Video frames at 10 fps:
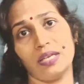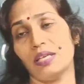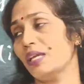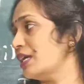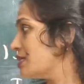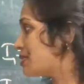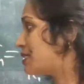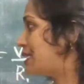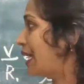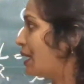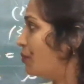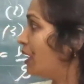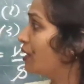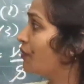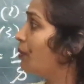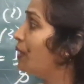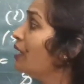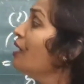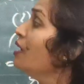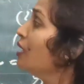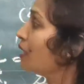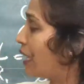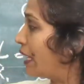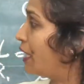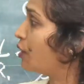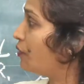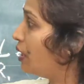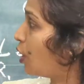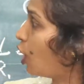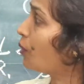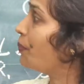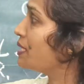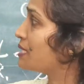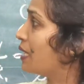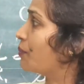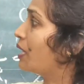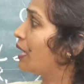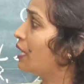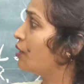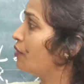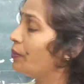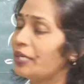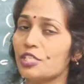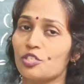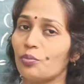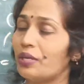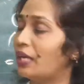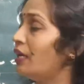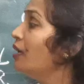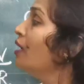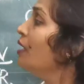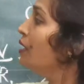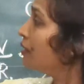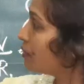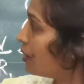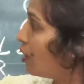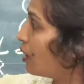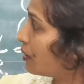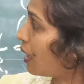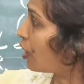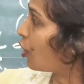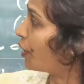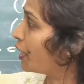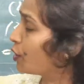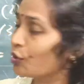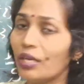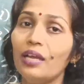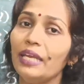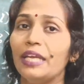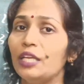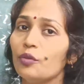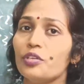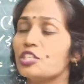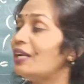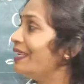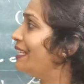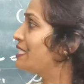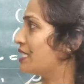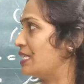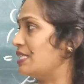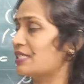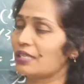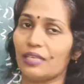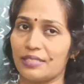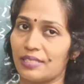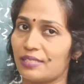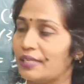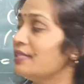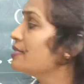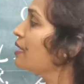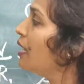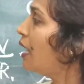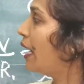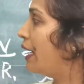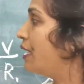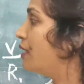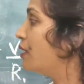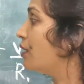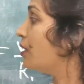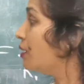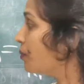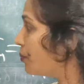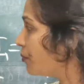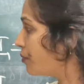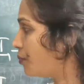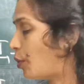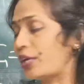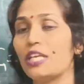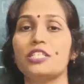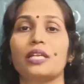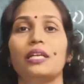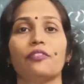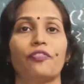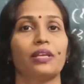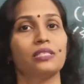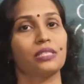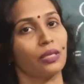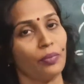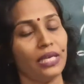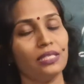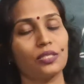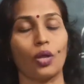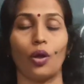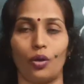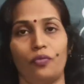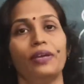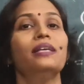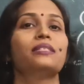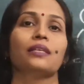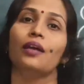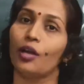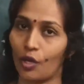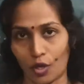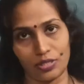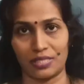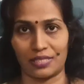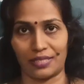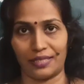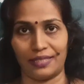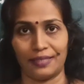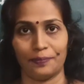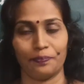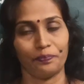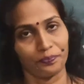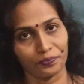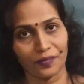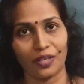be same. It will be, current will not be same, current will be distributed according to the individual each resistance, and potential difference remains always constant. And